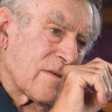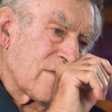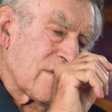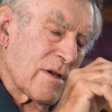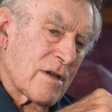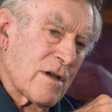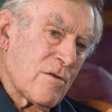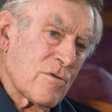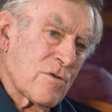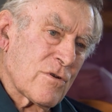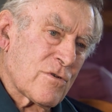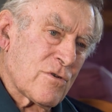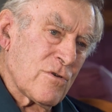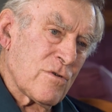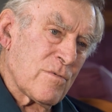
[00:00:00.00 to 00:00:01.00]
they go on a
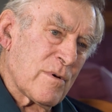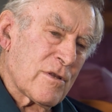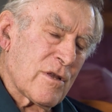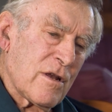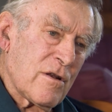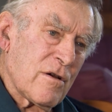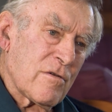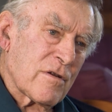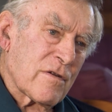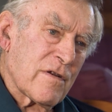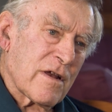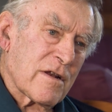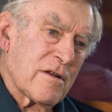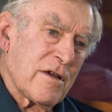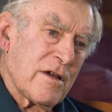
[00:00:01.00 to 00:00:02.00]
tour, but they know
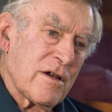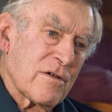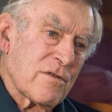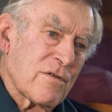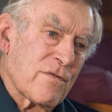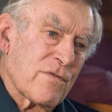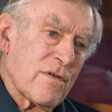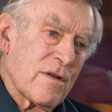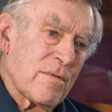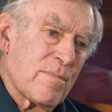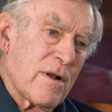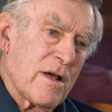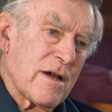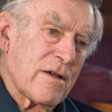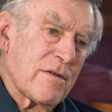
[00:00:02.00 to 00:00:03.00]
exactly how this fella
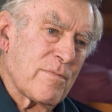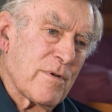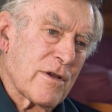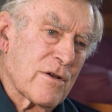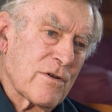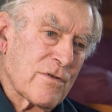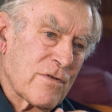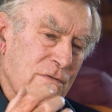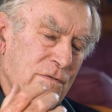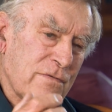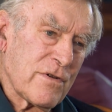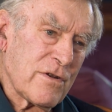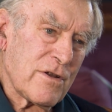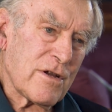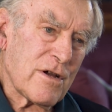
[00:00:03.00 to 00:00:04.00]
plays because of
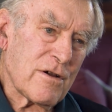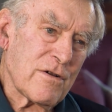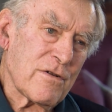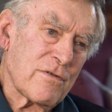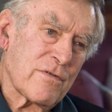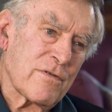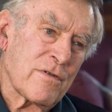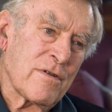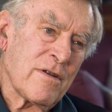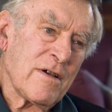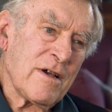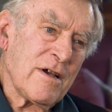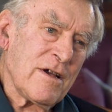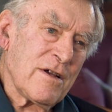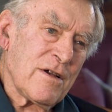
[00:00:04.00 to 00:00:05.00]
videos and
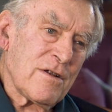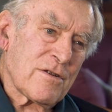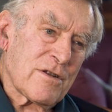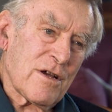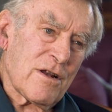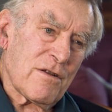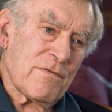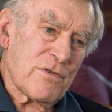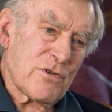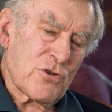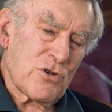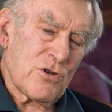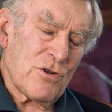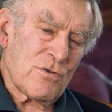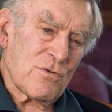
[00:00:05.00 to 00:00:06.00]

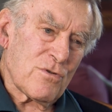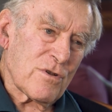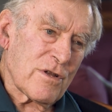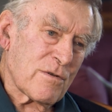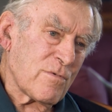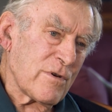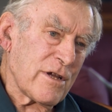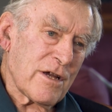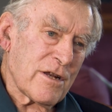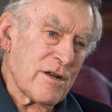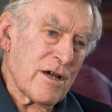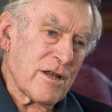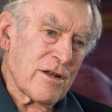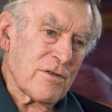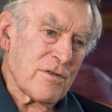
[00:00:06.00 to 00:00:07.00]
television and all that. We had
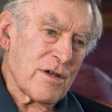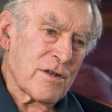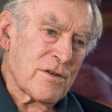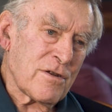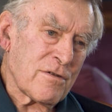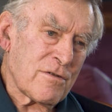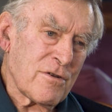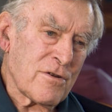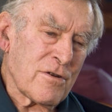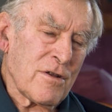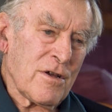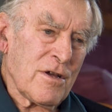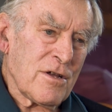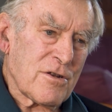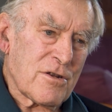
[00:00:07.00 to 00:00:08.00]
none of that. You didn't
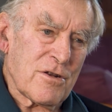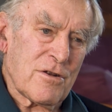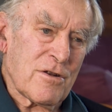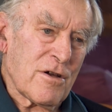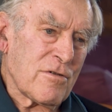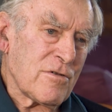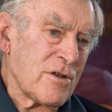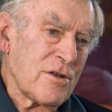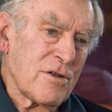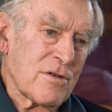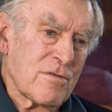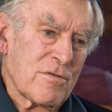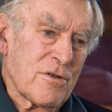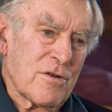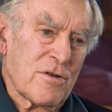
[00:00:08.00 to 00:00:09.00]
didn't know any
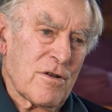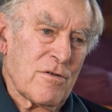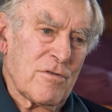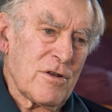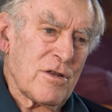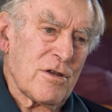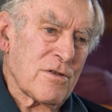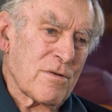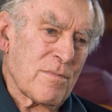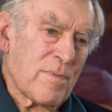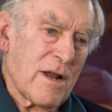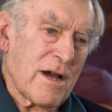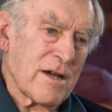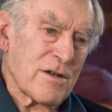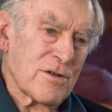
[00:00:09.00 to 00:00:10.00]
of, didn't know any of the
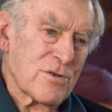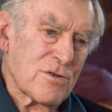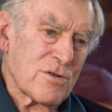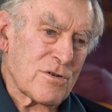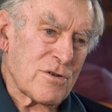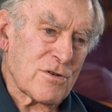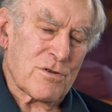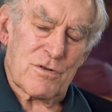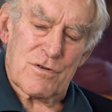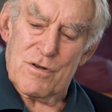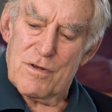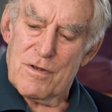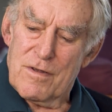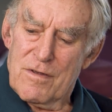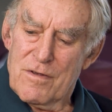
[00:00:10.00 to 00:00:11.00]
players. You just,
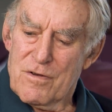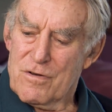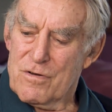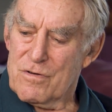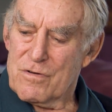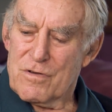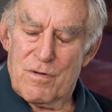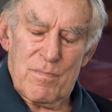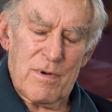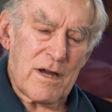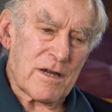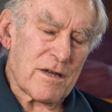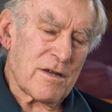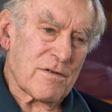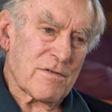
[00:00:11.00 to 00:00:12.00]
oh, you're
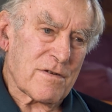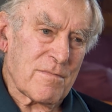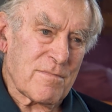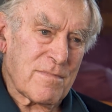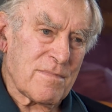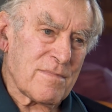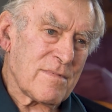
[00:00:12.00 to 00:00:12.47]
marking some